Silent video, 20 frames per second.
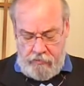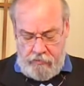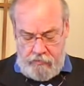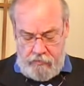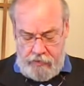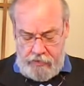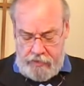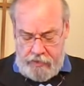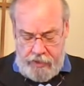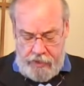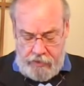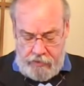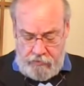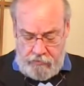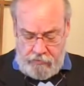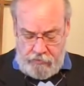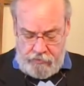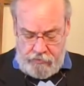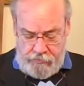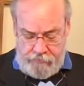we say,
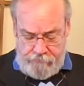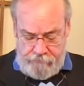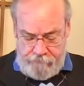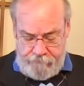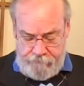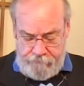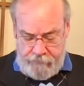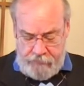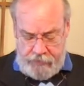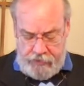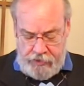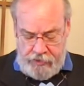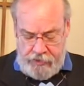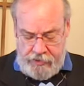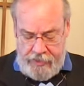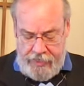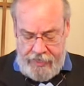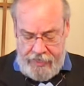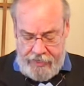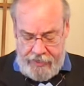Lord,
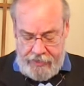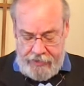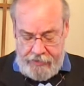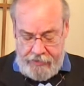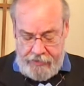today,